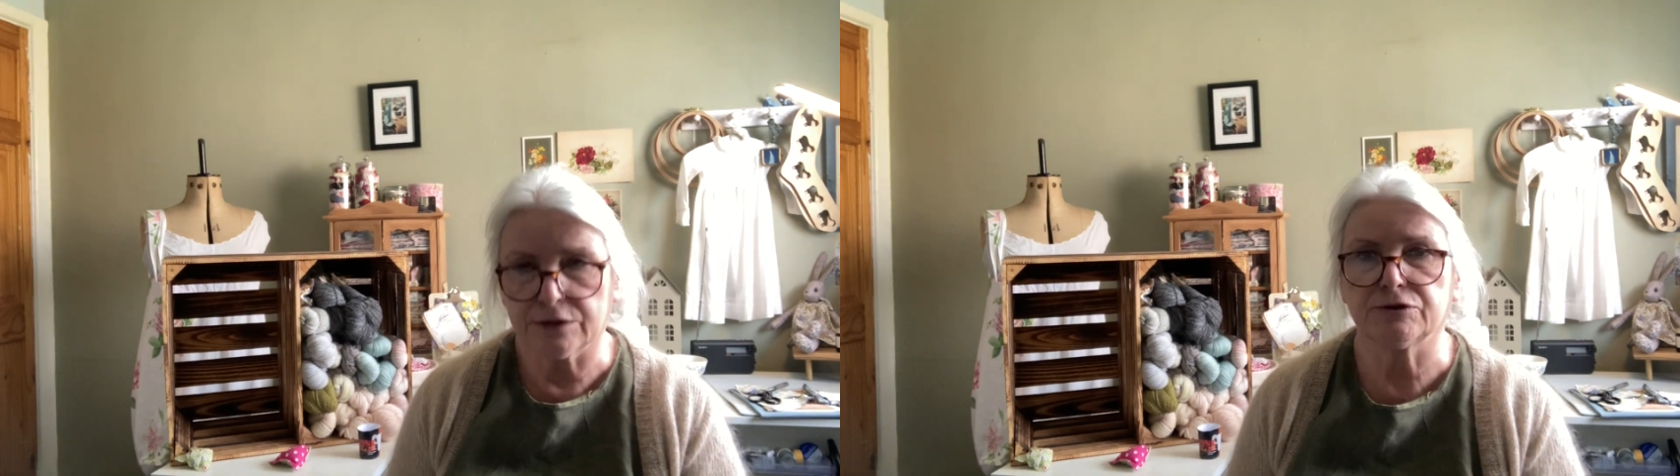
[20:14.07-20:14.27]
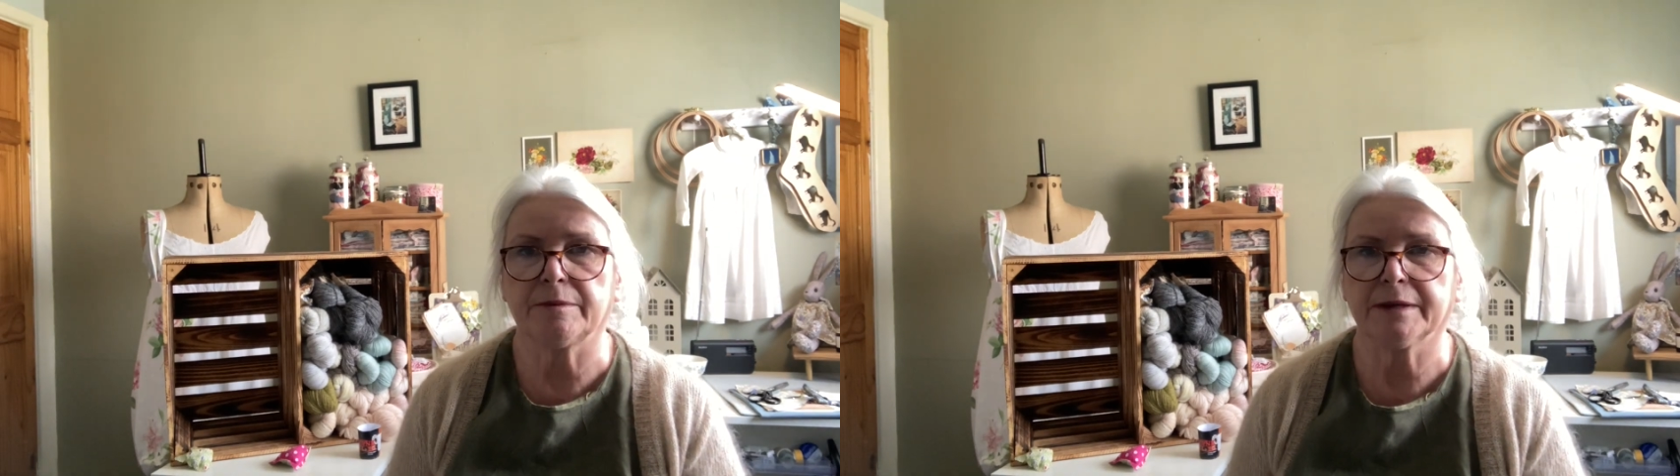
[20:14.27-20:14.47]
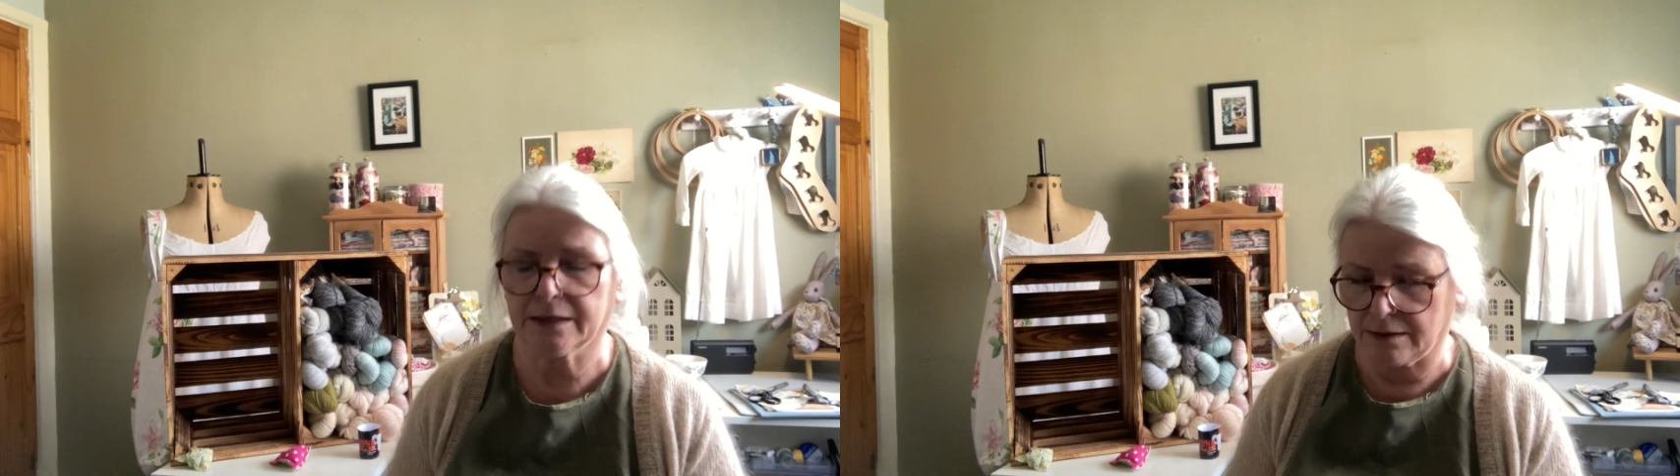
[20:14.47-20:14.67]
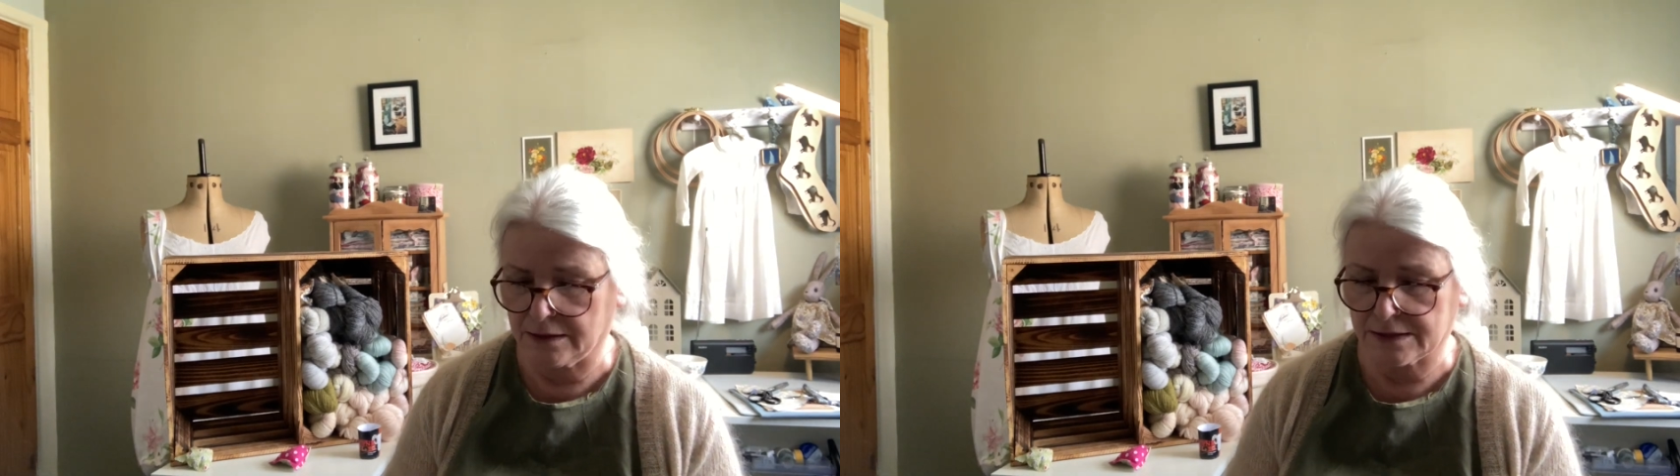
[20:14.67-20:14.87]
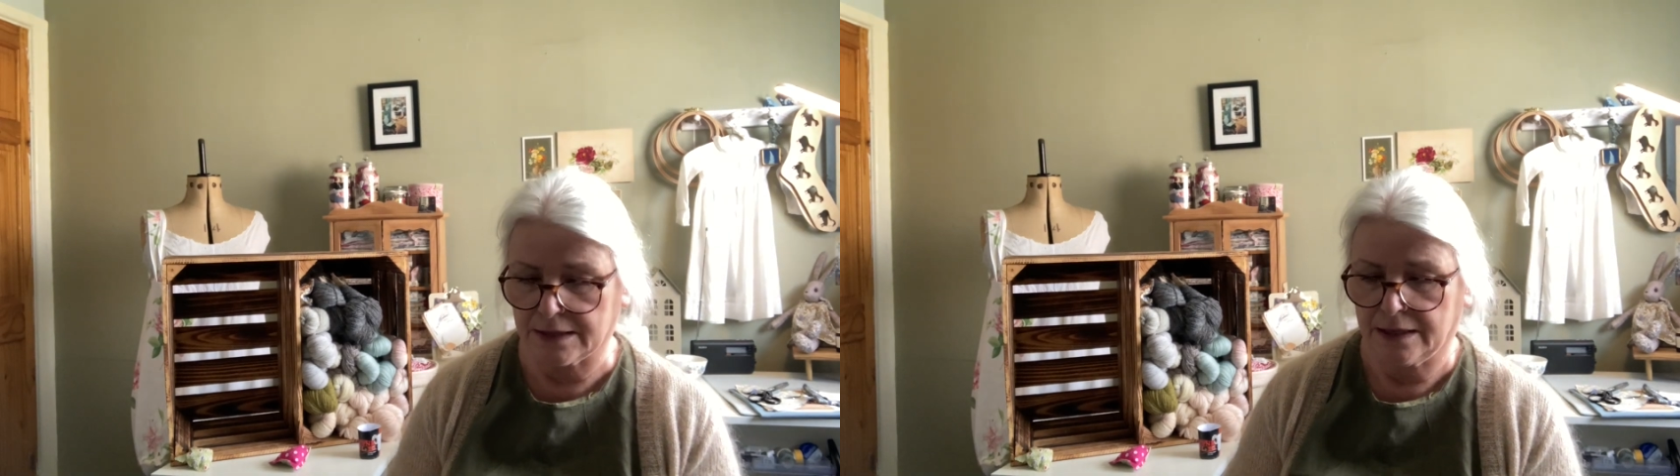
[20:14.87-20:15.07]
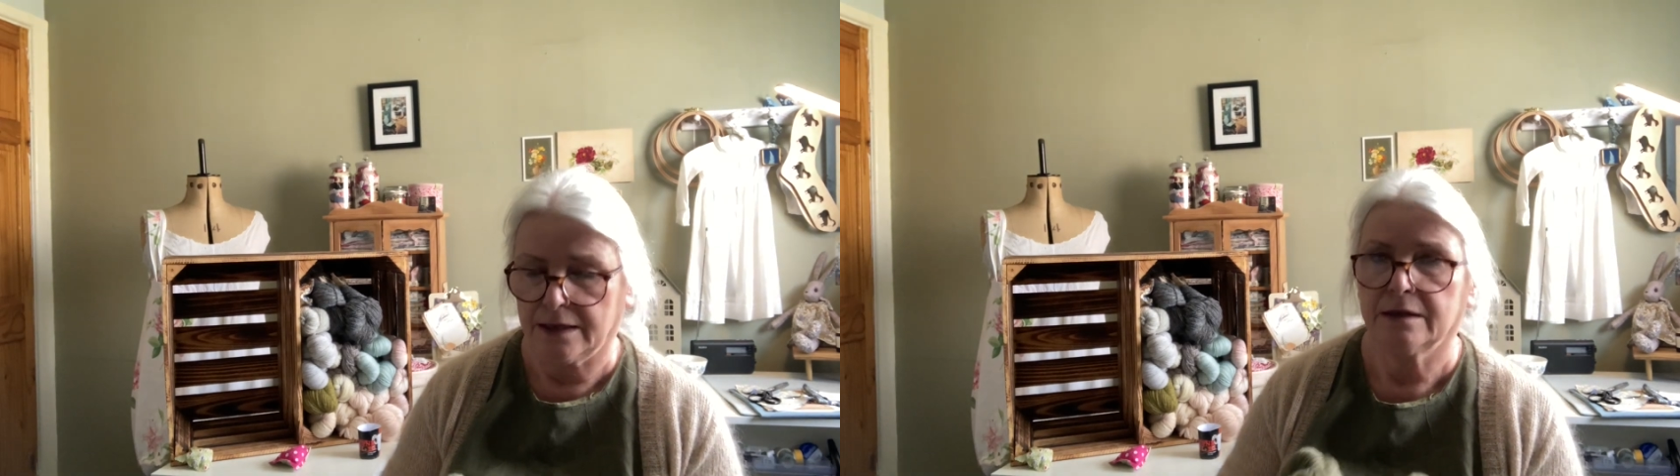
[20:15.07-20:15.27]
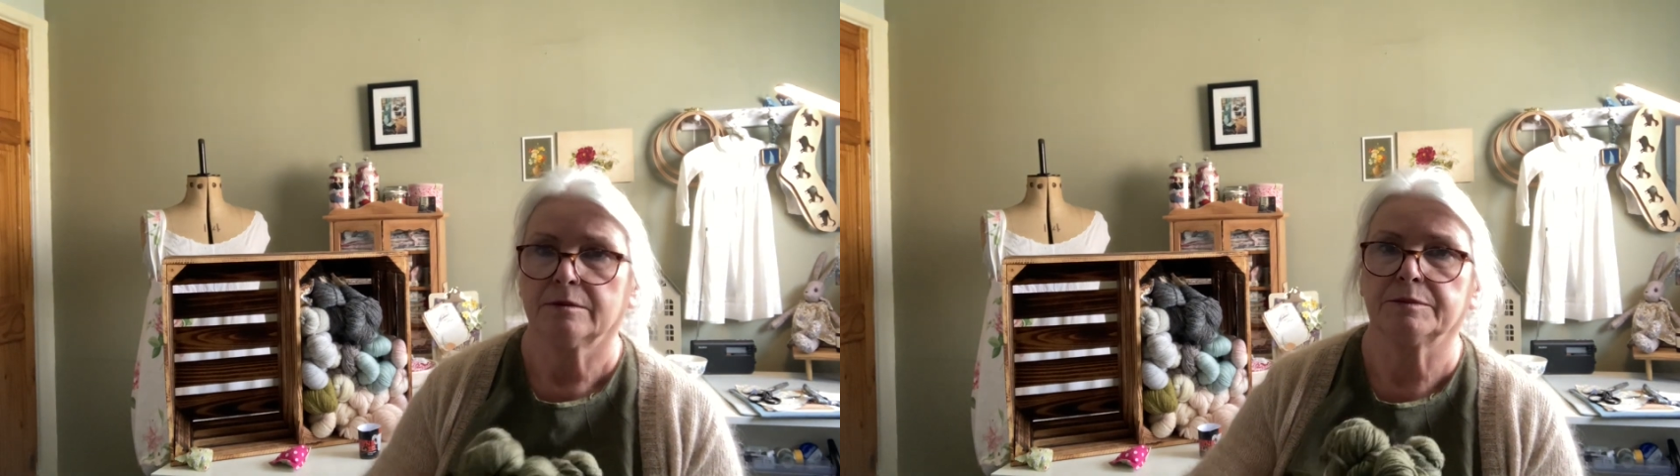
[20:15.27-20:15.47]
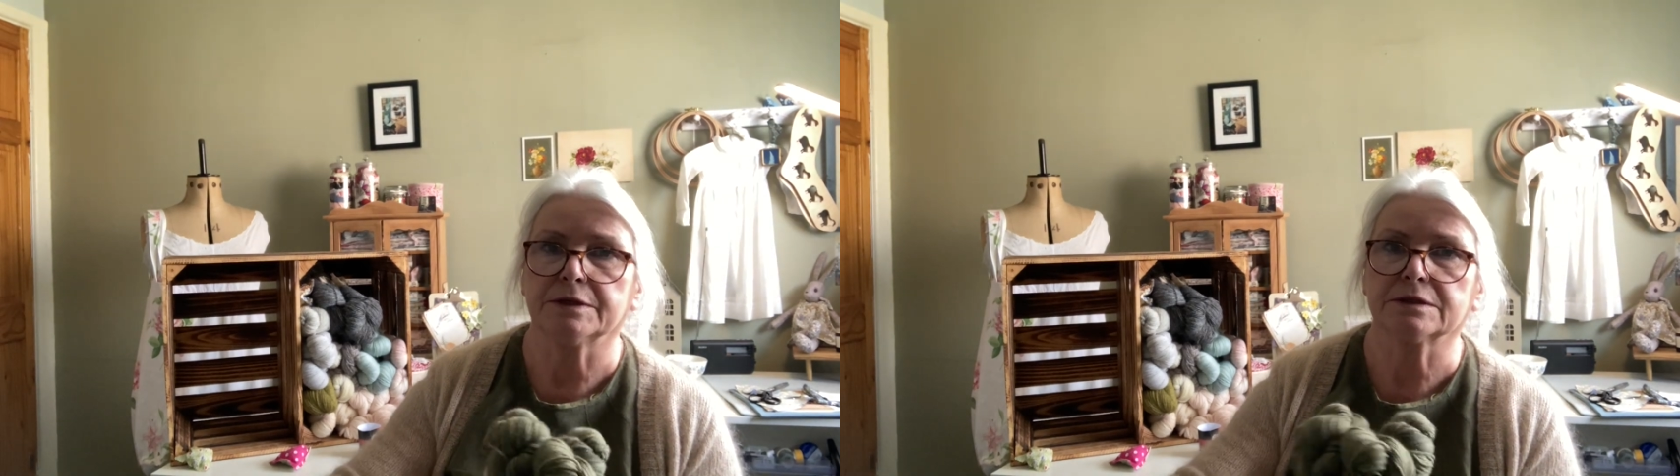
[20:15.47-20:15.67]
drabby colours,
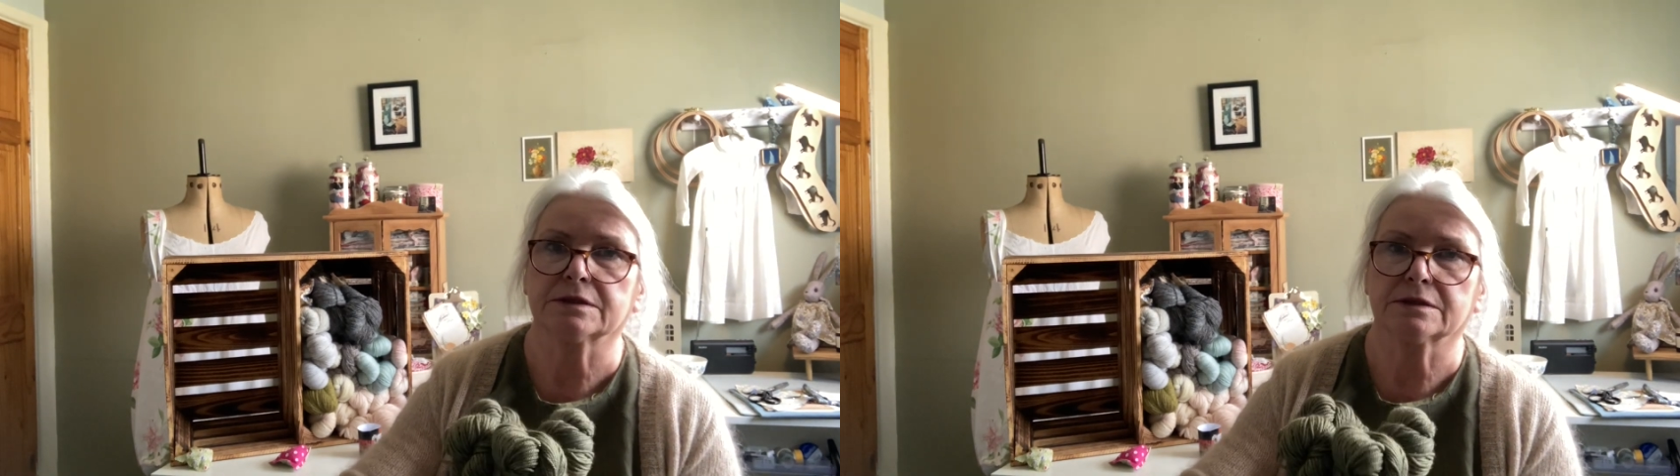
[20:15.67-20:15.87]
but